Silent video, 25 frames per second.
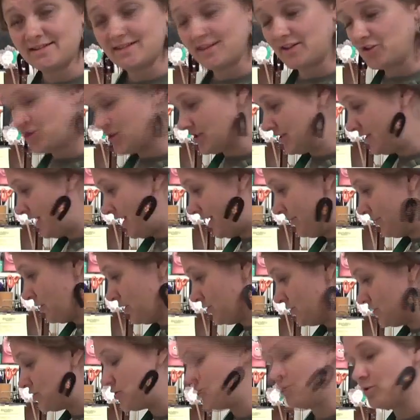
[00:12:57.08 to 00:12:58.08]
section, I'm
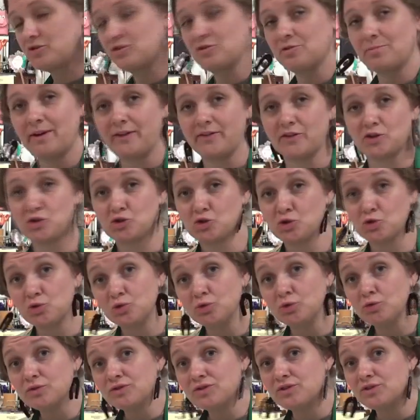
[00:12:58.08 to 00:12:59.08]
going to talk to you about the
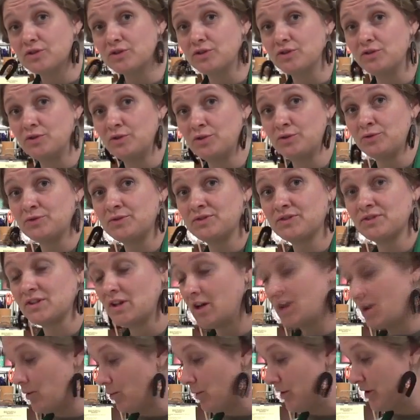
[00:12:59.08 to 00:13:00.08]
tools you can use
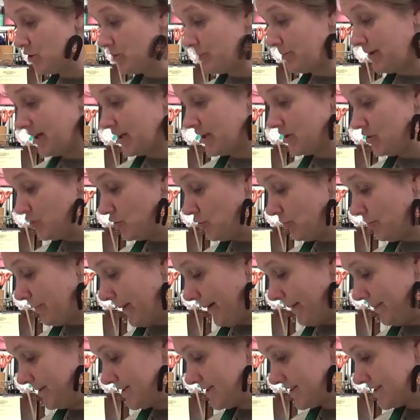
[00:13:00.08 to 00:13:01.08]
when you're making your
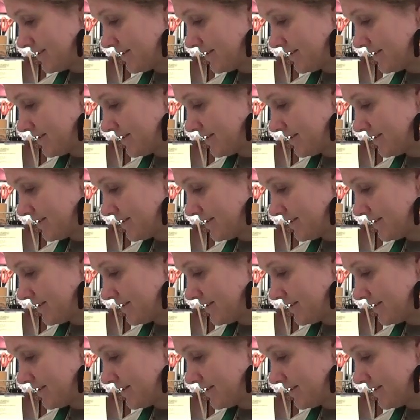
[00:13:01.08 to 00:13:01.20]
puppets